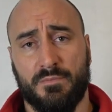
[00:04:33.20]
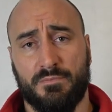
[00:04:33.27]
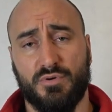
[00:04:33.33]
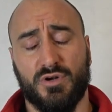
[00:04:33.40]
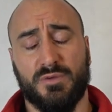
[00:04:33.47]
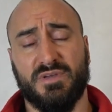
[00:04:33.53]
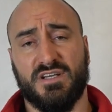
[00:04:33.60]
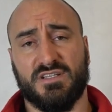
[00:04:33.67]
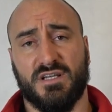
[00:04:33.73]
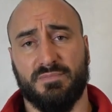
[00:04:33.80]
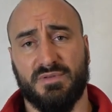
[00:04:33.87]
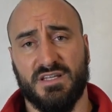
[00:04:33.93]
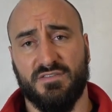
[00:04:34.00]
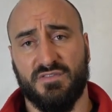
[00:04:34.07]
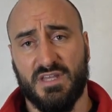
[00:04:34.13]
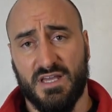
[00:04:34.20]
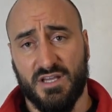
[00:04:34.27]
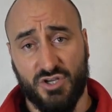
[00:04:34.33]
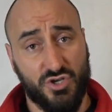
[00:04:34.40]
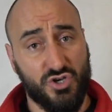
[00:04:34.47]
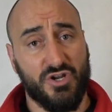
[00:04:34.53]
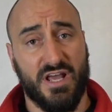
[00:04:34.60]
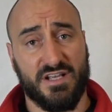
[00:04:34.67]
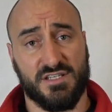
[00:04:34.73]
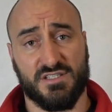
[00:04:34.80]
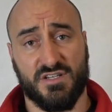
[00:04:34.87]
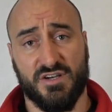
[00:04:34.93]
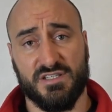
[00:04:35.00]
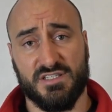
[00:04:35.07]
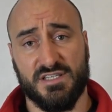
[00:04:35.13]
purely because I believe they're good
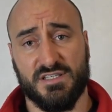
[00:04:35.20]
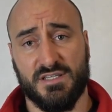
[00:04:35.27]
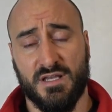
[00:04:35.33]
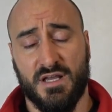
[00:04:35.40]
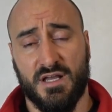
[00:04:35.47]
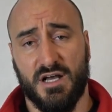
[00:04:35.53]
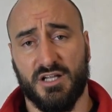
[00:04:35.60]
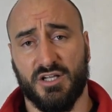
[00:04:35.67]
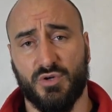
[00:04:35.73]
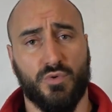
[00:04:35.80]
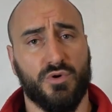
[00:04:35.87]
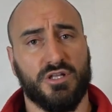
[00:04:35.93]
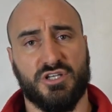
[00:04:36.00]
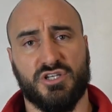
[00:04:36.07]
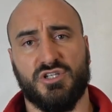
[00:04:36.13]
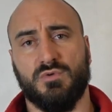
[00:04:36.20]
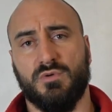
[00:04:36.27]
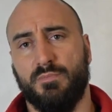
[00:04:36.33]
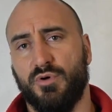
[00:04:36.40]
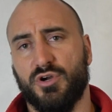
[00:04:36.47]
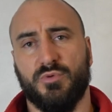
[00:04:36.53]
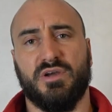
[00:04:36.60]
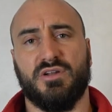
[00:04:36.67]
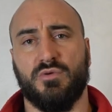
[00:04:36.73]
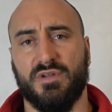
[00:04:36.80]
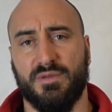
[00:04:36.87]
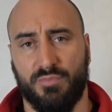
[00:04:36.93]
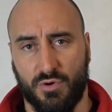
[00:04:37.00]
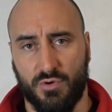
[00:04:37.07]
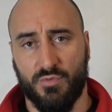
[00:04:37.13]
exercises, and I don't want to just do a bodyweight
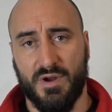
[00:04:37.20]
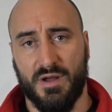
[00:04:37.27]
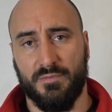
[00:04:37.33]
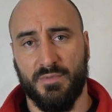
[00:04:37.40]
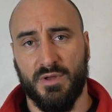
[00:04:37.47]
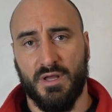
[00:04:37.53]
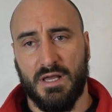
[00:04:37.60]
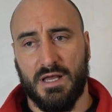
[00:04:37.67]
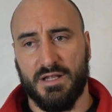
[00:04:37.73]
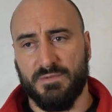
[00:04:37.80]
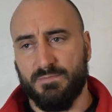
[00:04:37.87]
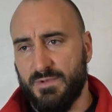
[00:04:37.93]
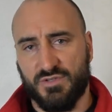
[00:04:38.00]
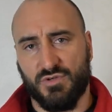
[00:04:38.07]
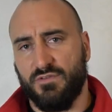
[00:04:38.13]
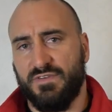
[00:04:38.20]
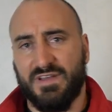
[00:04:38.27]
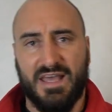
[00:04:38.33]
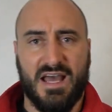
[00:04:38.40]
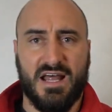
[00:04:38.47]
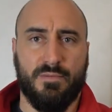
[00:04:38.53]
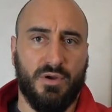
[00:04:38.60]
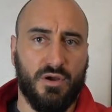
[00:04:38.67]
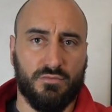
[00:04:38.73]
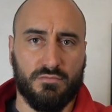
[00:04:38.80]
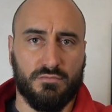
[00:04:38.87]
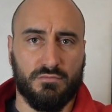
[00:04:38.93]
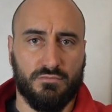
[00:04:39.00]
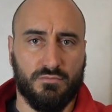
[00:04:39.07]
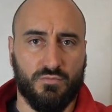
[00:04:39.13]
only program and sort of forget about
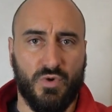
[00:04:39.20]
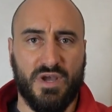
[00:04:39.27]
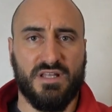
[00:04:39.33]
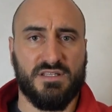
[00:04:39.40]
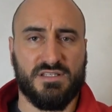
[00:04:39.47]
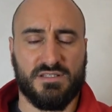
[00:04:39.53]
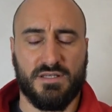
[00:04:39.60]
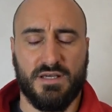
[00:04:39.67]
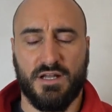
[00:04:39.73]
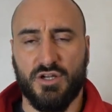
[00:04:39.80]
weights.